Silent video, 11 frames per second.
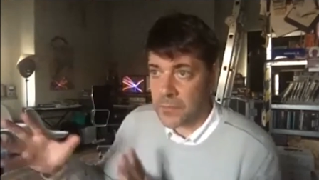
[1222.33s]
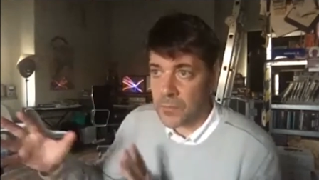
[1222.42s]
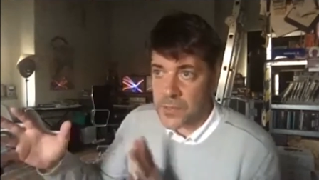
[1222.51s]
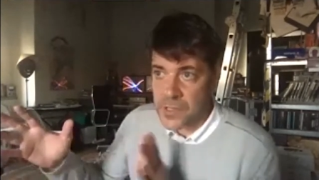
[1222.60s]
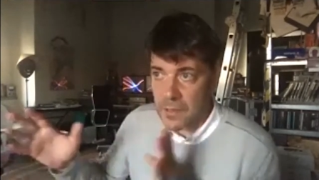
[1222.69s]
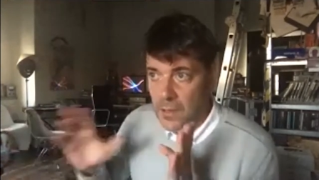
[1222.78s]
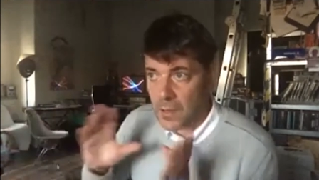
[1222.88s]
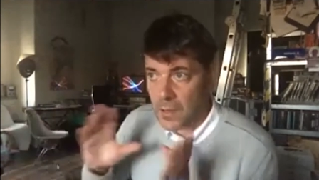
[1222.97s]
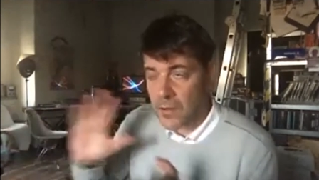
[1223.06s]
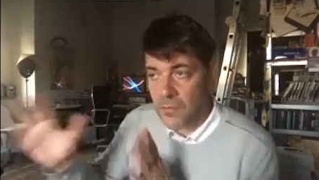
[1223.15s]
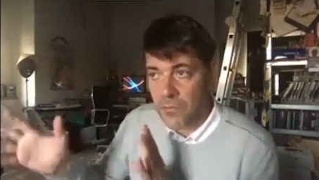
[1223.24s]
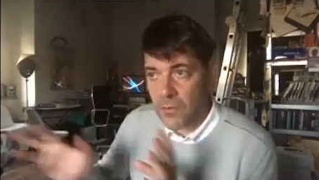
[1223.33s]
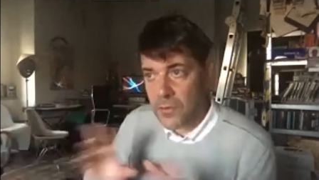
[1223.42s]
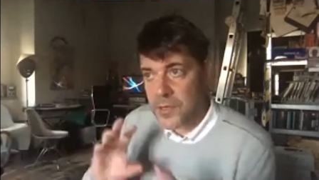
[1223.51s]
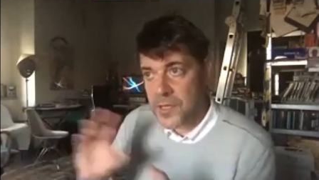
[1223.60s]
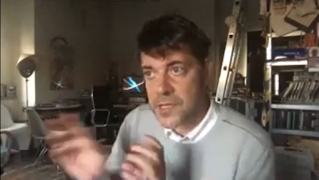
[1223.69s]
but it was a lot
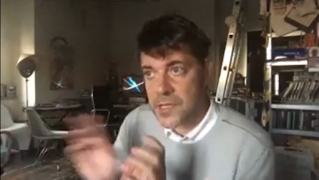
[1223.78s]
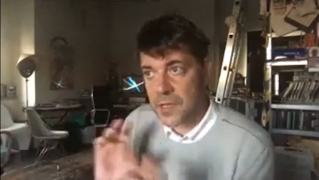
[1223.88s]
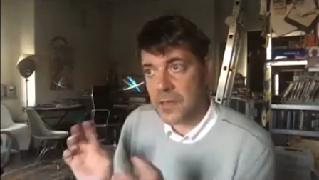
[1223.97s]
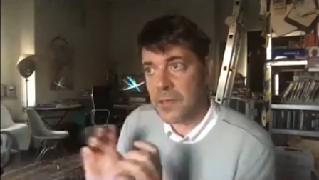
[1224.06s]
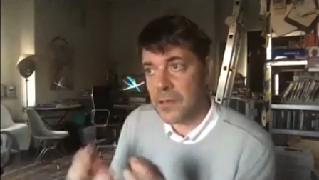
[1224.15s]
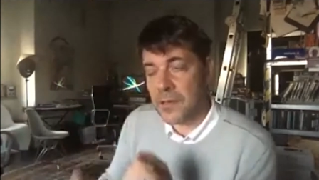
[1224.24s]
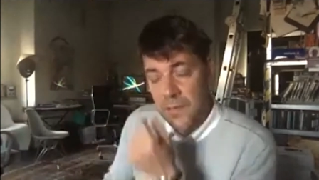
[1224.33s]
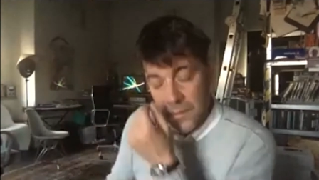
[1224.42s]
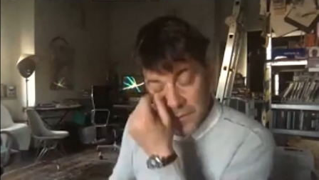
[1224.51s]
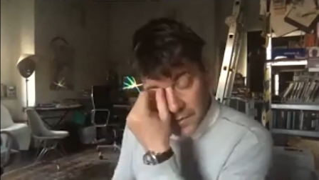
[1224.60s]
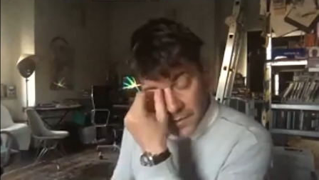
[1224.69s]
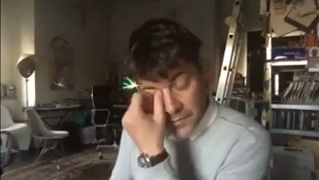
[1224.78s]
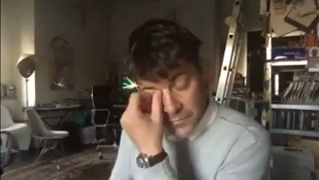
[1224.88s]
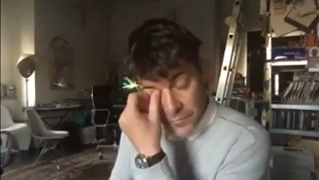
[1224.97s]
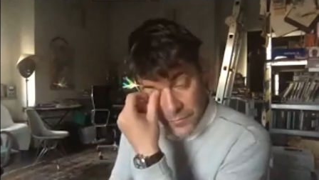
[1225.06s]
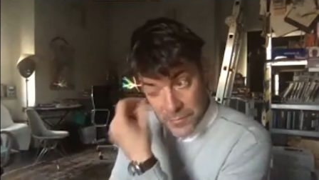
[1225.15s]
of logistic uh, uh,
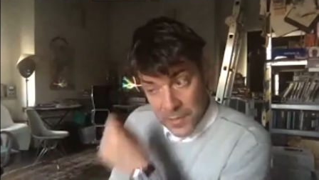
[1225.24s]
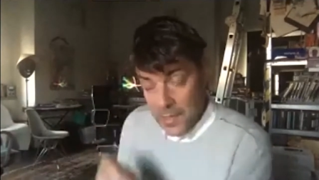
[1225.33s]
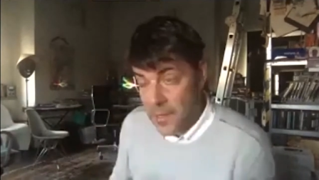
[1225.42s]
kind of